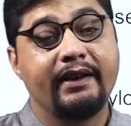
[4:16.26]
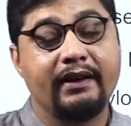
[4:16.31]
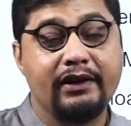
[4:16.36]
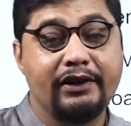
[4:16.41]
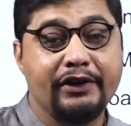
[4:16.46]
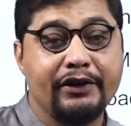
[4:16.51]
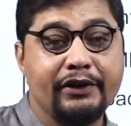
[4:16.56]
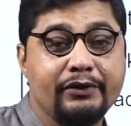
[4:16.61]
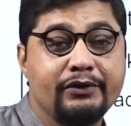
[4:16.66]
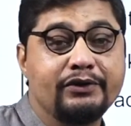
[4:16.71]

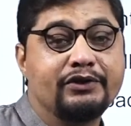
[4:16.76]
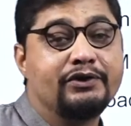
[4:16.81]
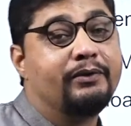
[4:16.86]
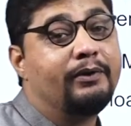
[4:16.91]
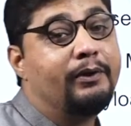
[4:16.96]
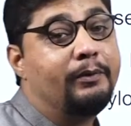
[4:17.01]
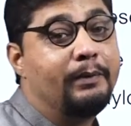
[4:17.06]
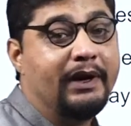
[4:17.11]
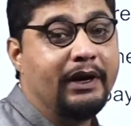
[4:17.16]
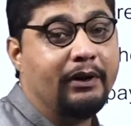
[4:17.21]
altitudes, you will
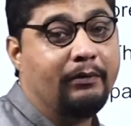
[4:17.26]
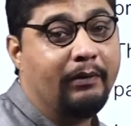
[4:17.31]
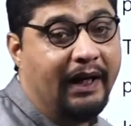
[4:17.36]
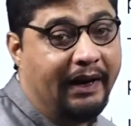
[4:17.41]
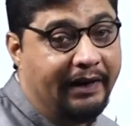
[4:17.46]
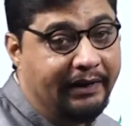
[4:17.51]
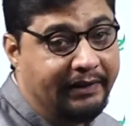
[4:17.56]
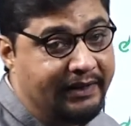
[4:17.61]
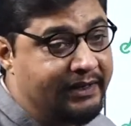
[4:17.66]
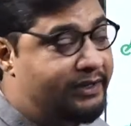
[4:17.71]
be
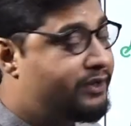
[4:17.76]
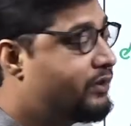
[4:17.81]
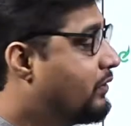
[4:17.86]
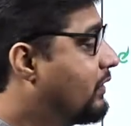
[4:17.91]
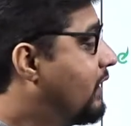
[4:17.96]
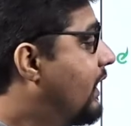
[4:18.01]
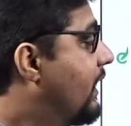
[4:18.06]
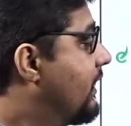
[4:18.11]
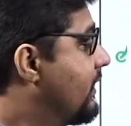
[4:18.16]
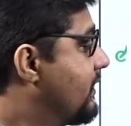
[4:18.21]
requiring this. So
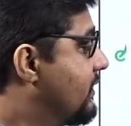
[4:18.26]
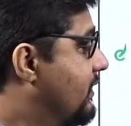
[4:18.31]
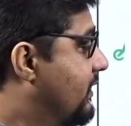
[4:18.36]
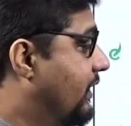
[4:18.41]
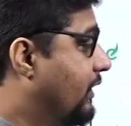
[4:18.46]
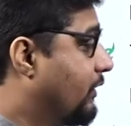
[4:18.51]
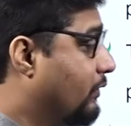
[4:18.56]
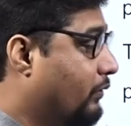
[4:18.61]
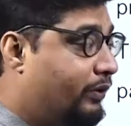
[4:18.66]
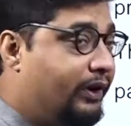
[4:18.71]
that is
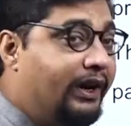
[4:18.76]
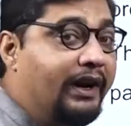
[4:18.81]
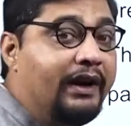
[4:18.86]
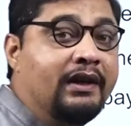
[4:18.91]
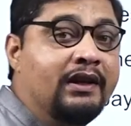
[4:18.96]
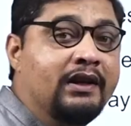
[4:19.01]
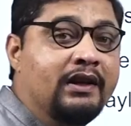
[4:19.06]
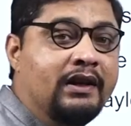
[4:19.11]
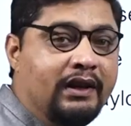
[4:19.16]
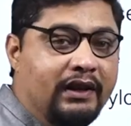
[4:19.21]
included
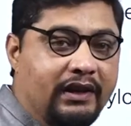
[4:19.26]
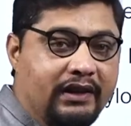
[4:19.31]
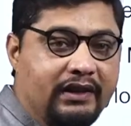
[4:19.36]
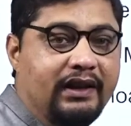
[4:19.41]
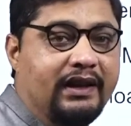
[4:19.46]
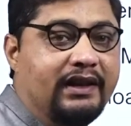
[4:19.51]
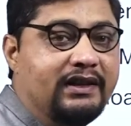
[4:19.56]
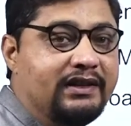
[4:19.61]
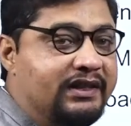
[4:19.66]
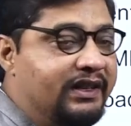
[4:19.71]
in the
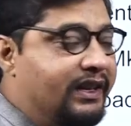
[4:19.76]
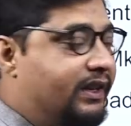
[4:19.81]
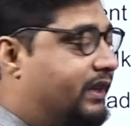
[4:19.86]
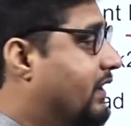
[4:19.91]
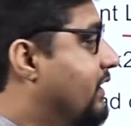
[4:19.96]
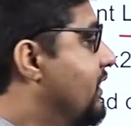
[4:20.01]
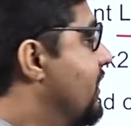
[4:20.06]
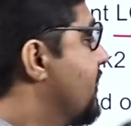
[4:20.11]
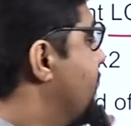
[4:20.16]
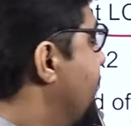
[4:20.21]
LCA
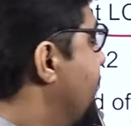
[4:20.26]
Tejas